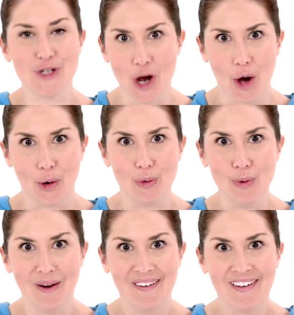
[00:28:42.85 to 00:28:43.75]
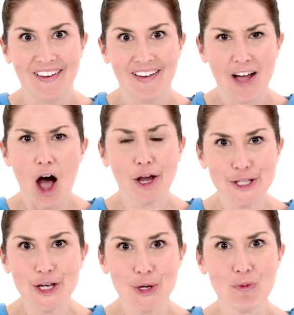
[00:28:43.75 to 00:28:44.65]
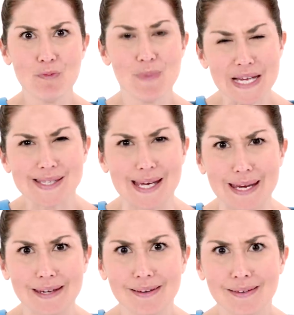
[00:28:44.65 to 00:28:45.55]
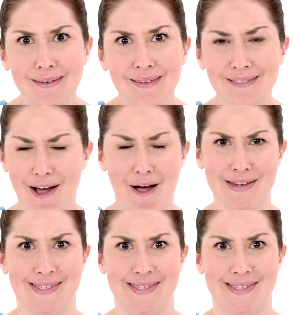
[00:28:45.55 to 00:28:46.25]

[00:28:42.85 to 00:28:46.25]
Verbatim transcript: Joe, are you busy? I